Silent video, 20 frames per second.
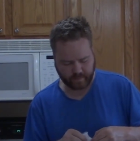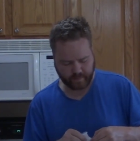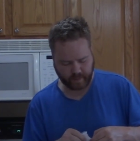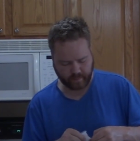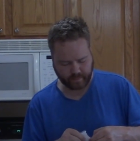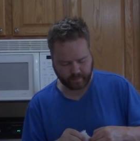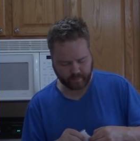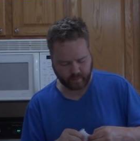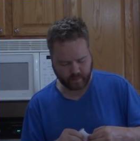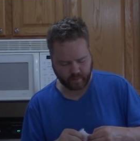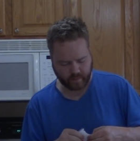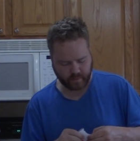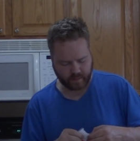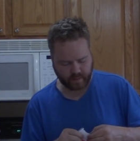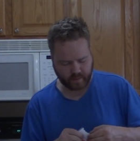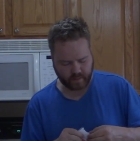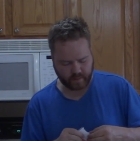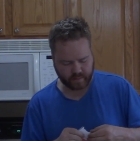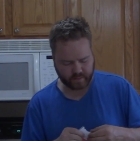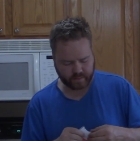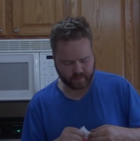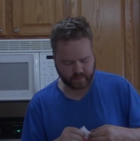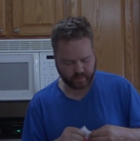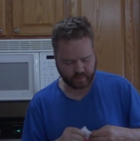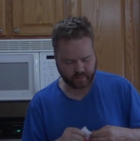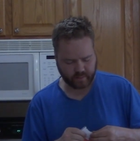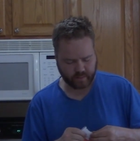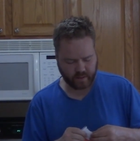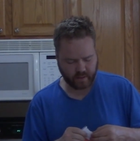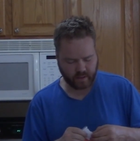pepperonis
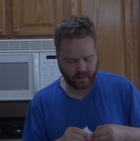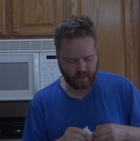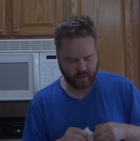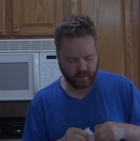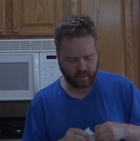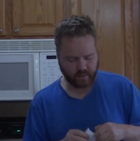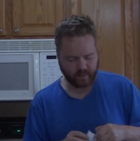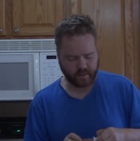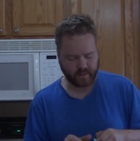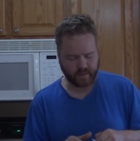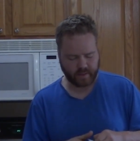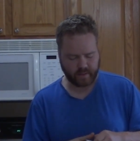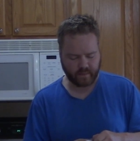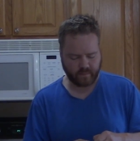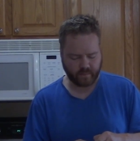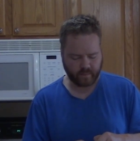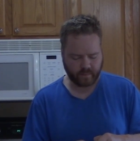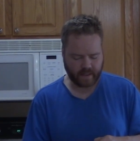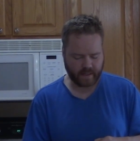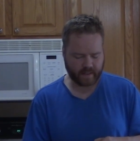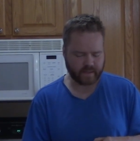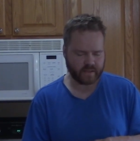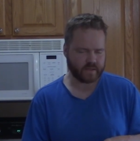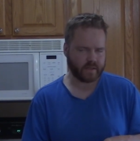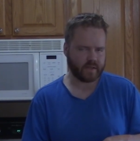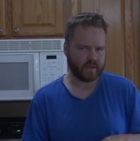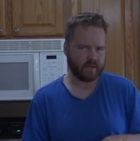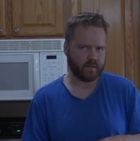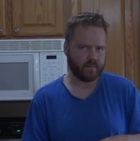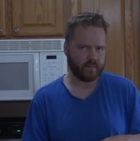or or any of them. I just
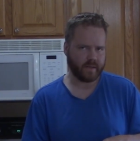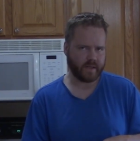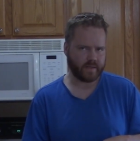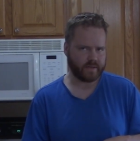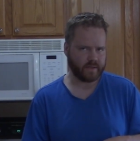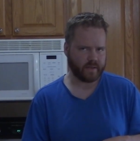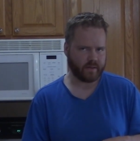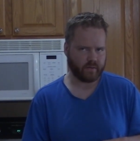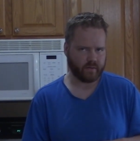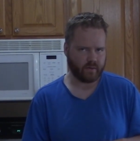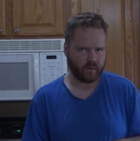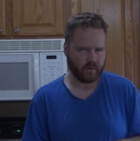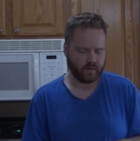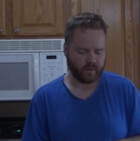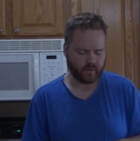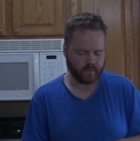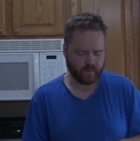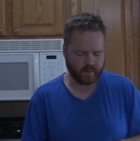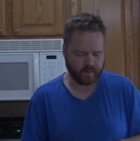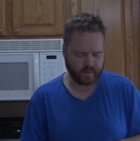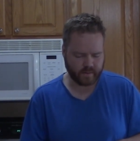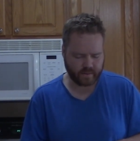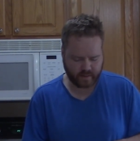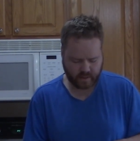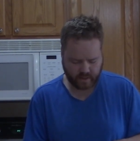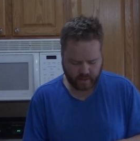get the basic Kroger ones.